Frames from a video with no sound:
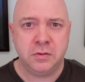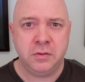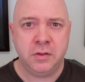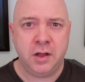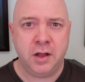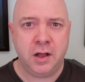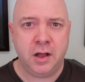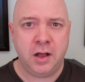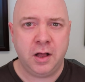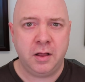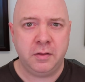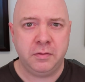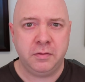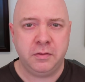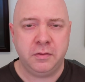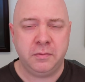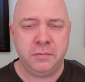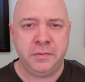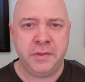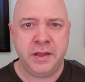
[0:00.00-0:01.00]
uh,
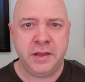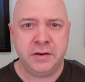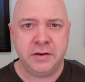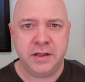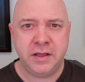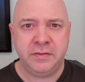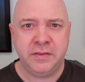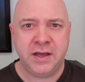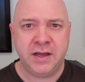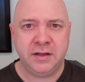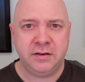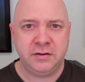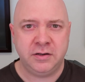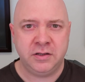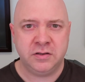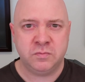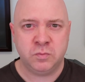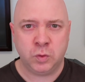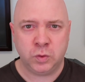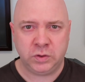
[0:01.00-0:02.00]
then that
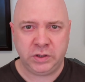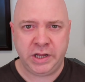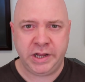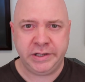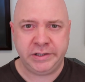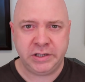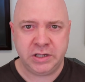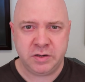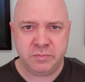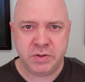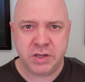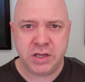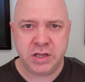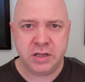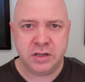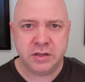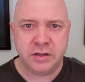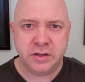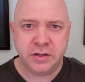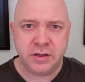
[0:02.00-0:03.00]
is more likely to
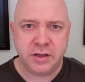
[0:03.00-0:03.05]
be